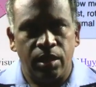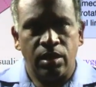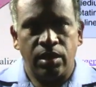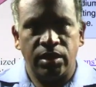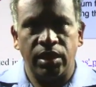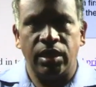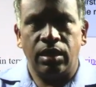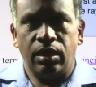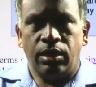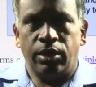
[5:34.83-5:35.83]
See,
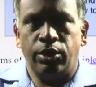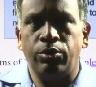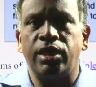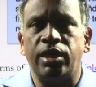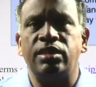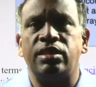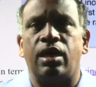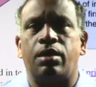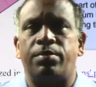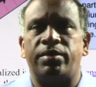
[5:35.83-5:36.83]
Newton's
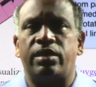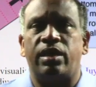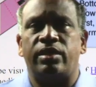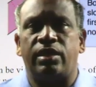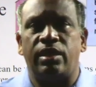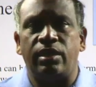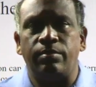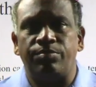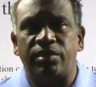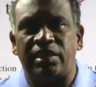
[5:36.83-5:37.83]
corpuscular theory.
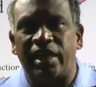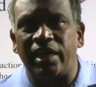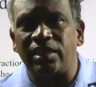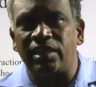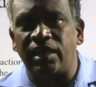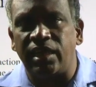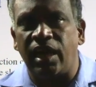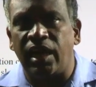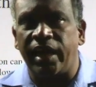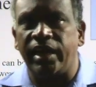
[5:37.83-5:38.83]
Second theory,
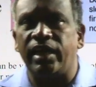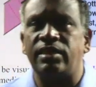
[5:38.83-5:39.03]
Huygens